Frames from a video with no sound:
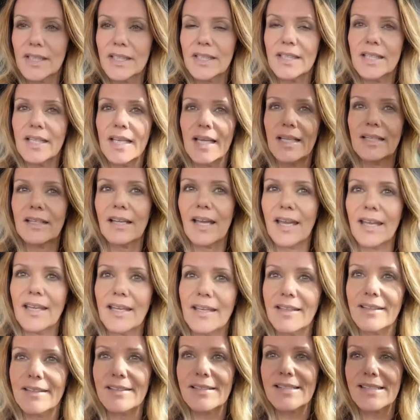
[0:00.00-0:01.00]
that
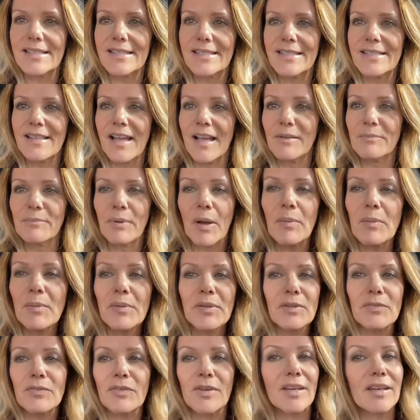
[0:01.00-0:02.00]
hey this is not probably
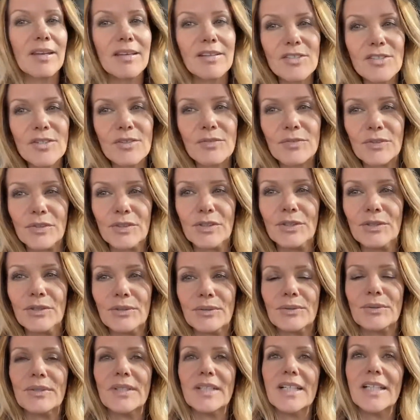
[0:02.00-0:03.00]
the foundation for
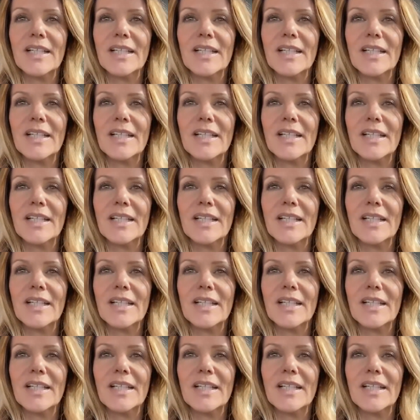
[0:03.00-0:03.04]
you